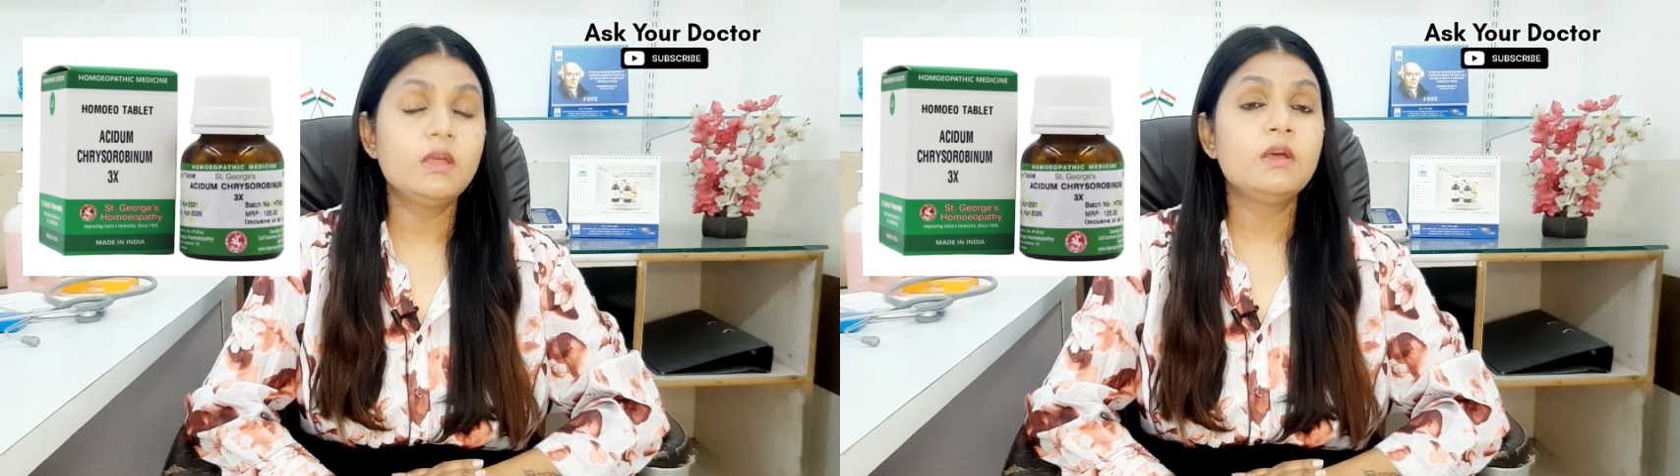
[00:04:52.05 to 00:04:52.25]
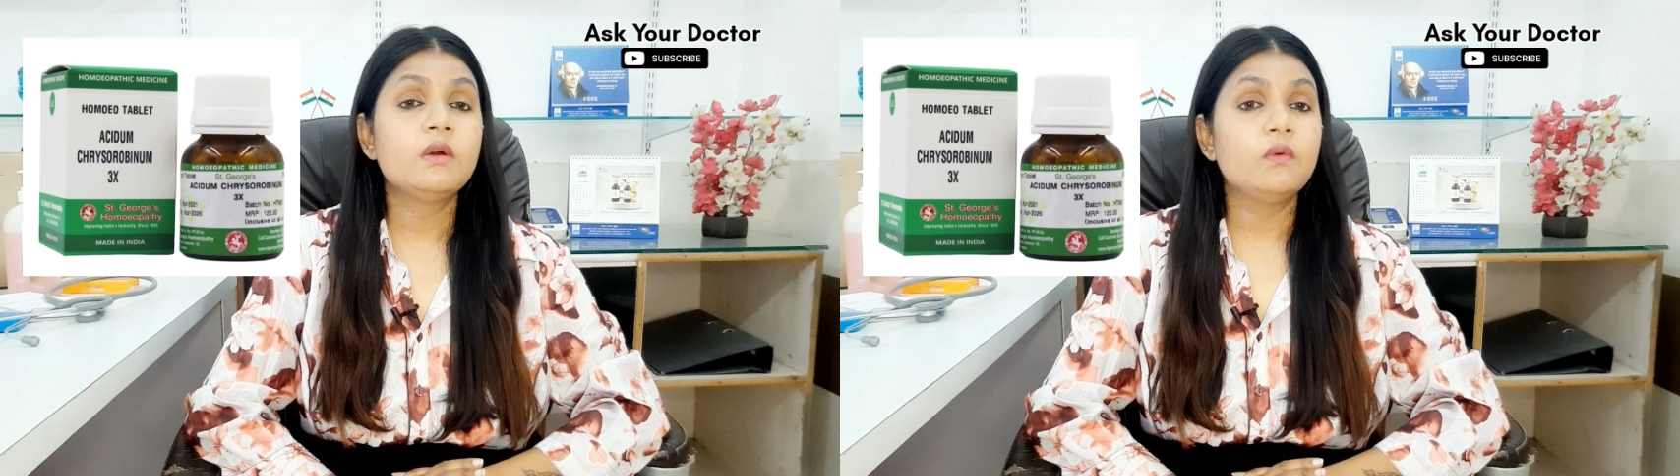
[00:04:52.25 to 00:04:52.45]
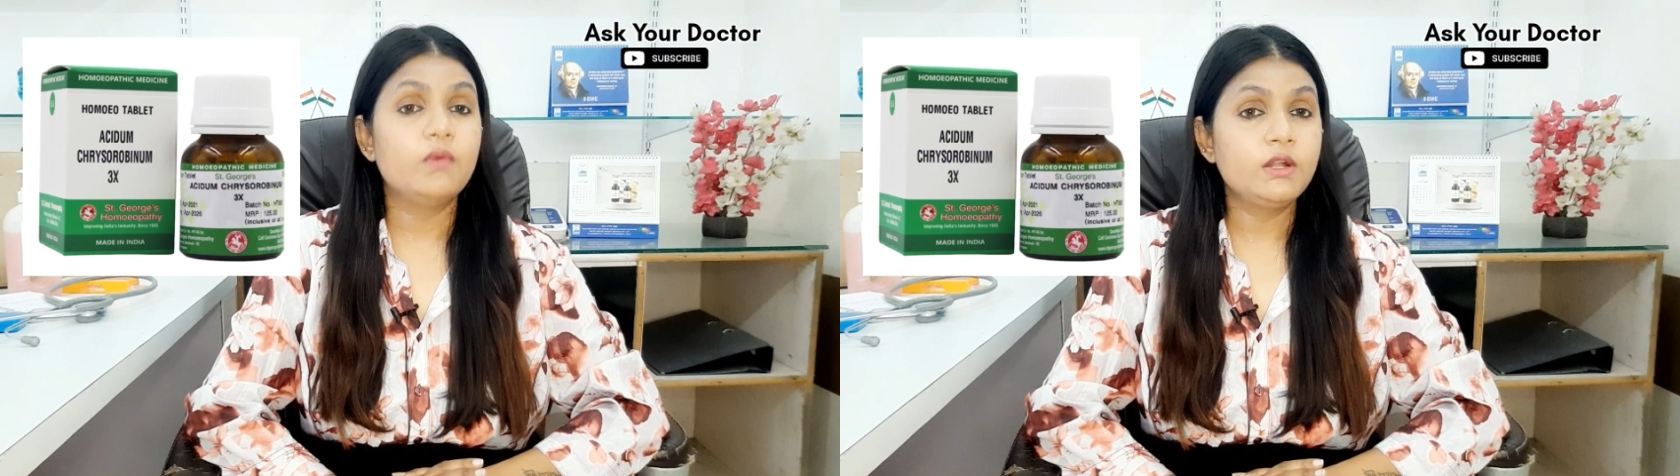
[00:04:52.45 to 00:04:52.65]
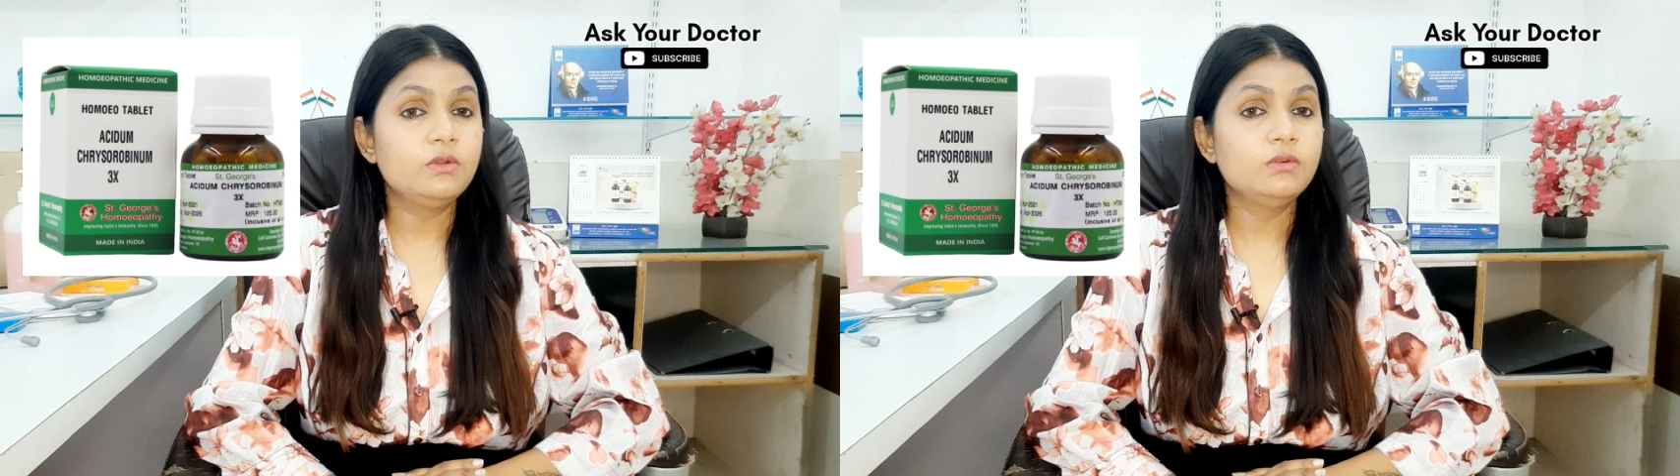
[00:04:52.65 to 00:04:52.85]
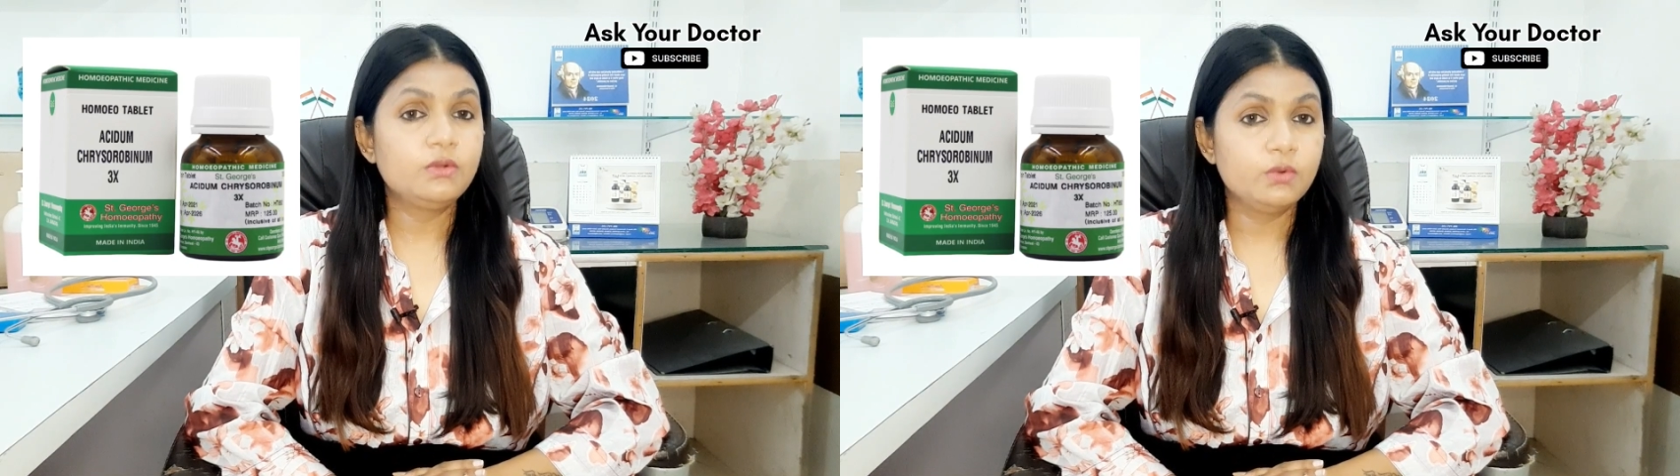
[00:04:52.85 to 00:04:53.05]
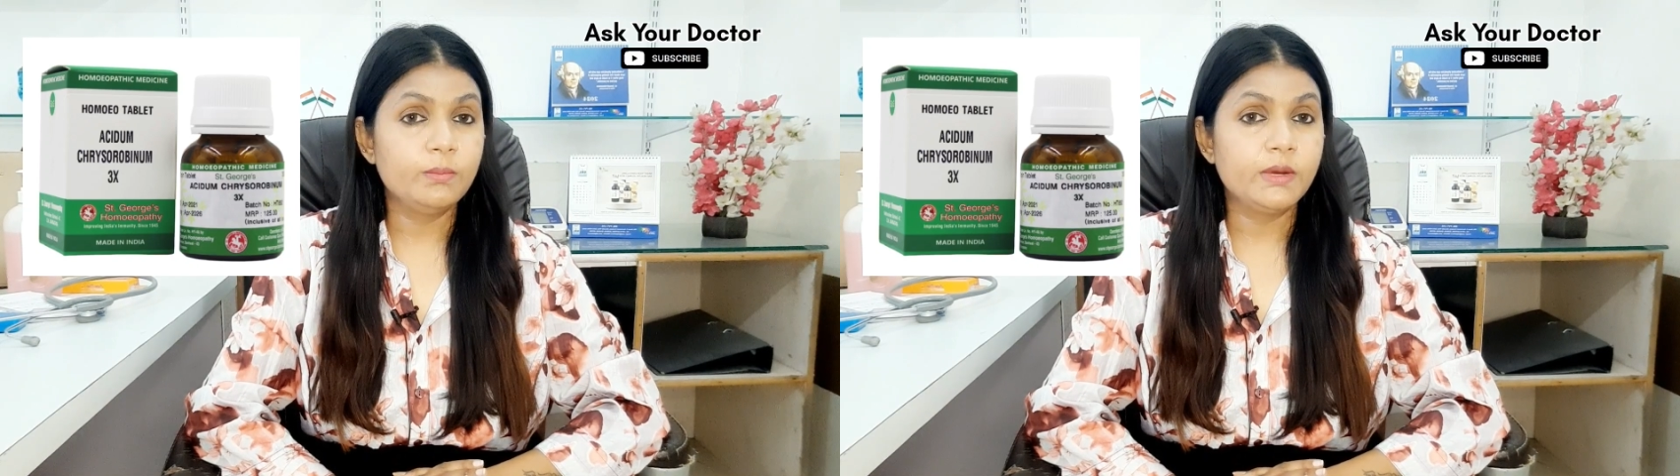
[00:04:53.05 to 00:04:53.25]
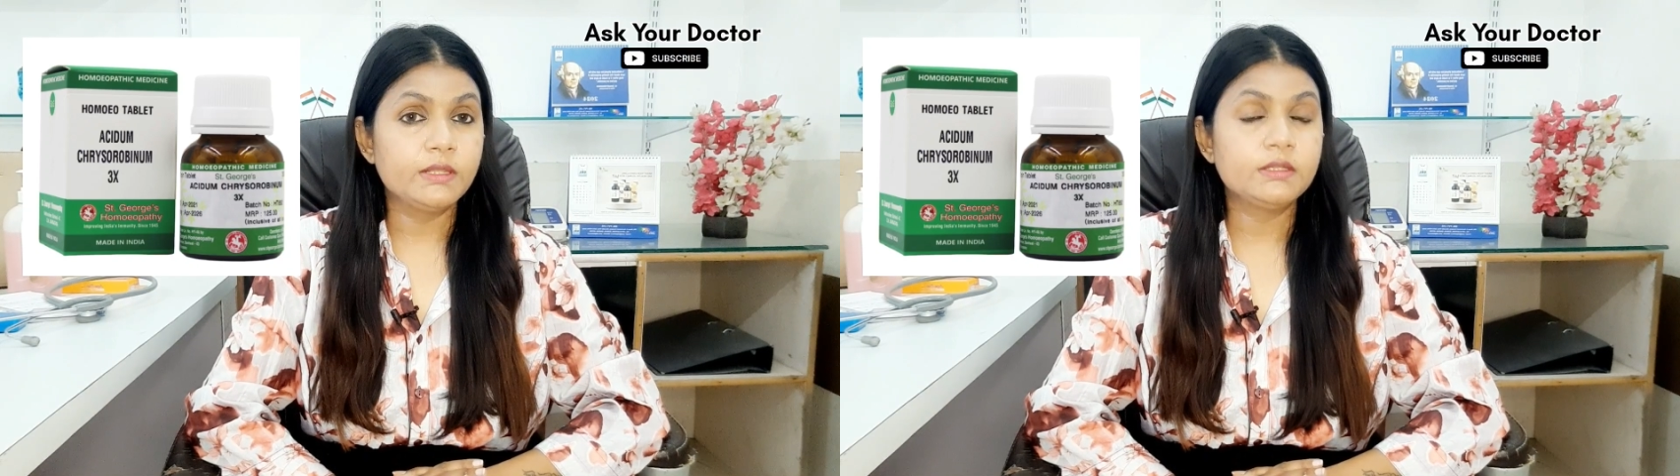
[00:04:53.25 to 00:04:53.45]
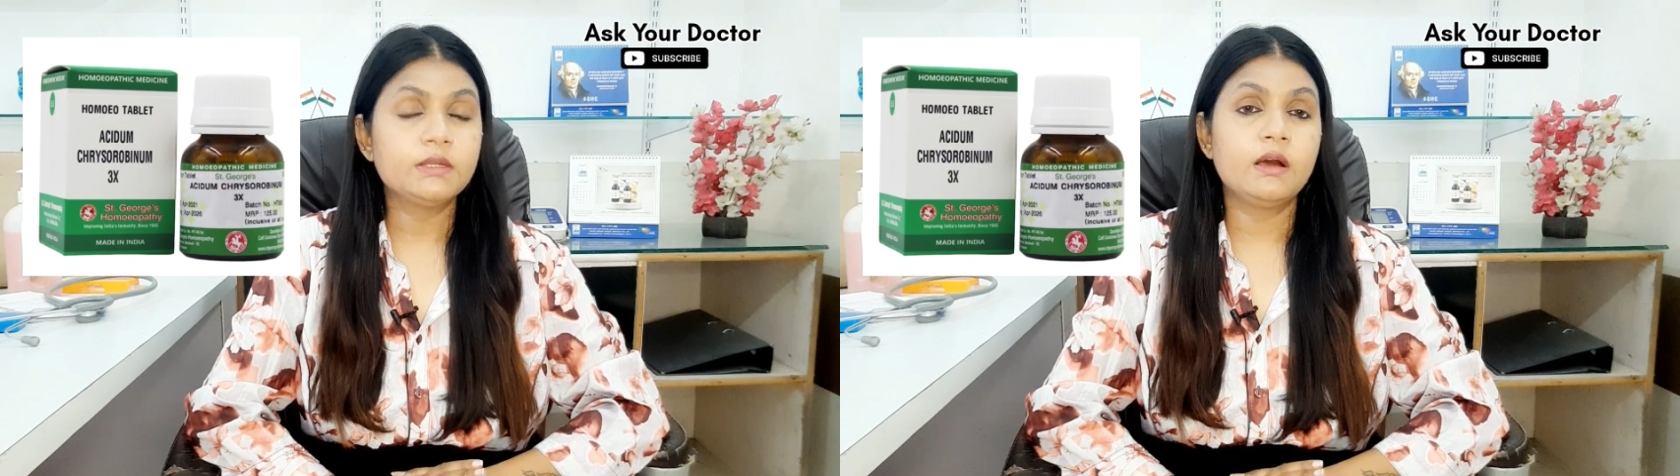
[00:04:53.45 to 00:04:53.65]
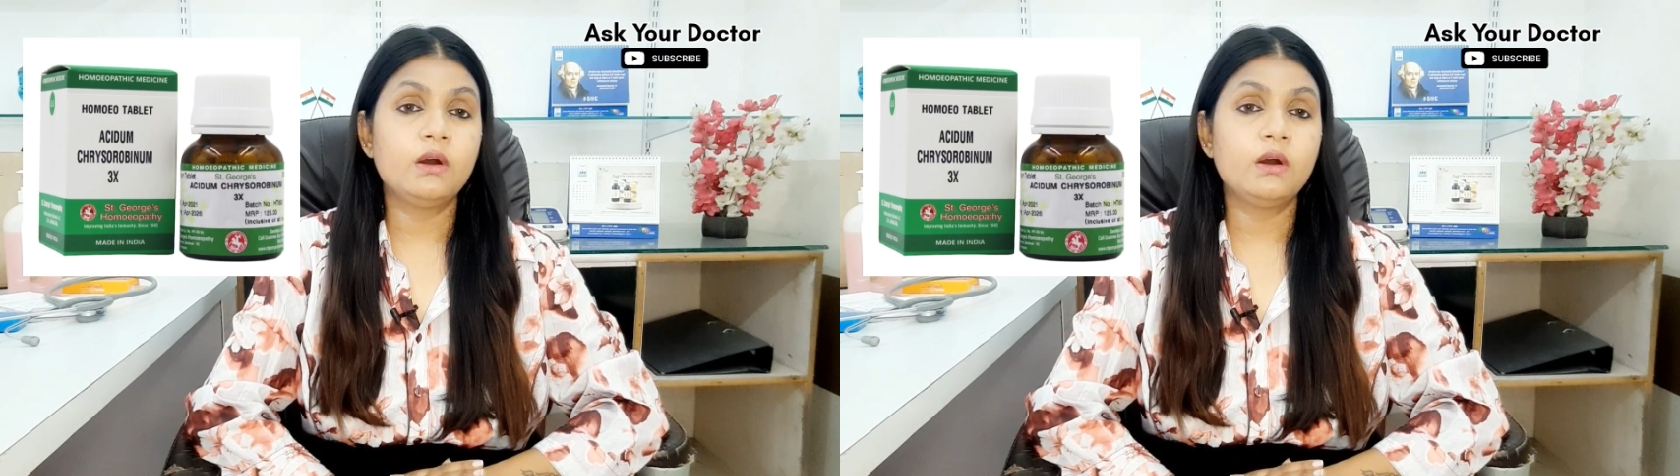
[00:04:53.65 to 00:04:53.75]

1 to 2 months.